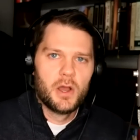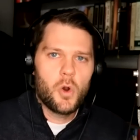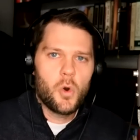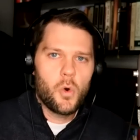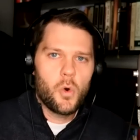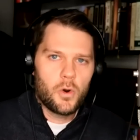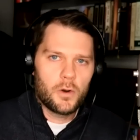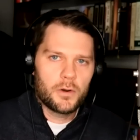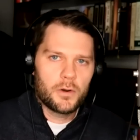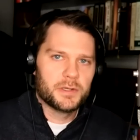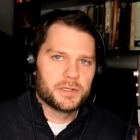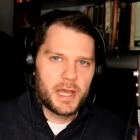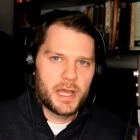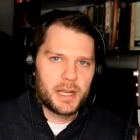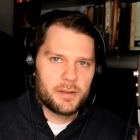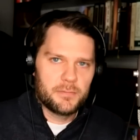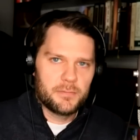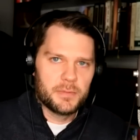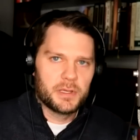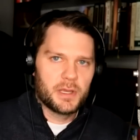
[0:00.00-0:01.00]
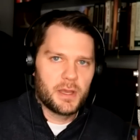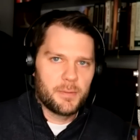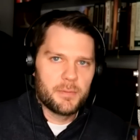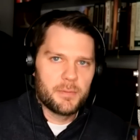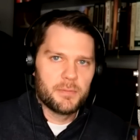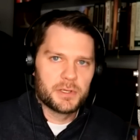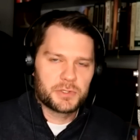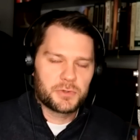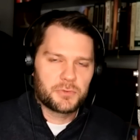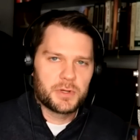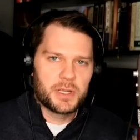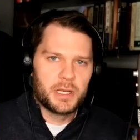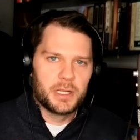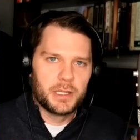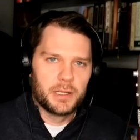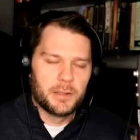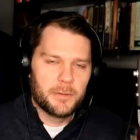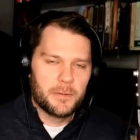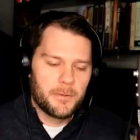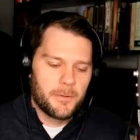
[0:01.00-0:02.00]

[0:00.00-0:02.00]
or is that a am I misreading it?